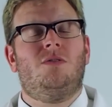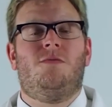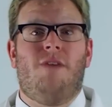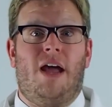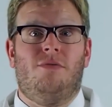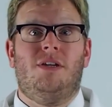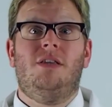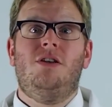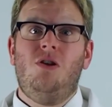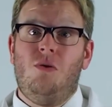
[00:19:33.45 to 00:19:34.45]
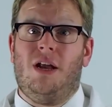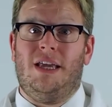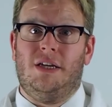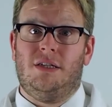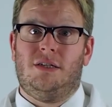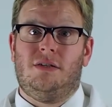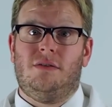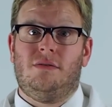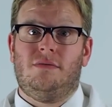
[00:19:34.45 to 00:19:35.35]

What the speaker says: found in the nucleus.